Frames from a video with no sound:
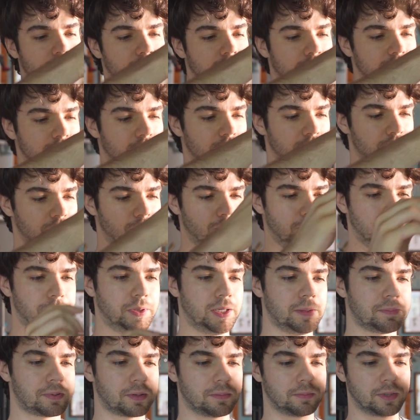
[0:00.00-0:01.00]
it is also
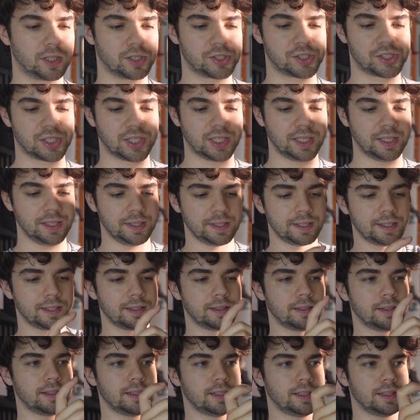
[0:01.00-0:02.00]
paper mache.
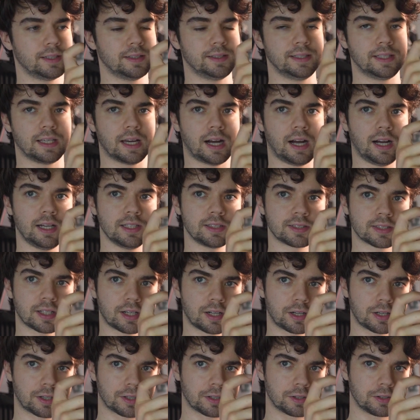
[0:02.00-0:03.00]
The eyes
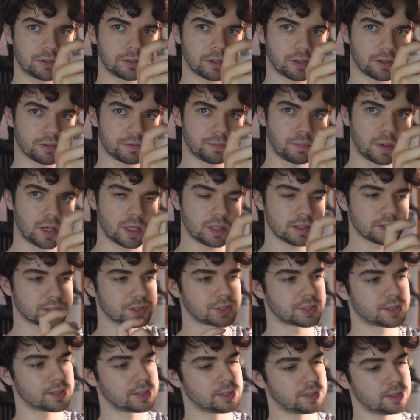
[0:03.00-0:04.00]
are golf
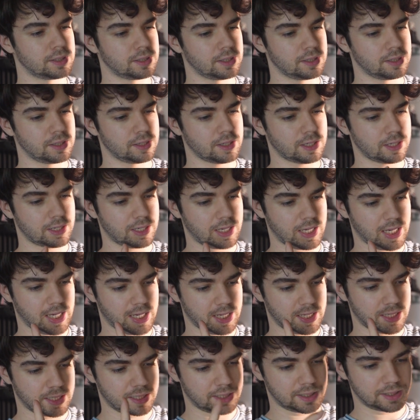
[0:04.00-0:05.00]
balls.
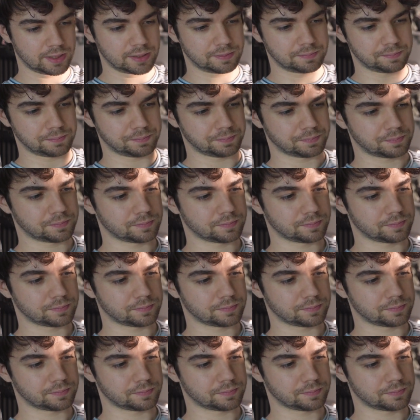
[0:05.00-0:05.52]
The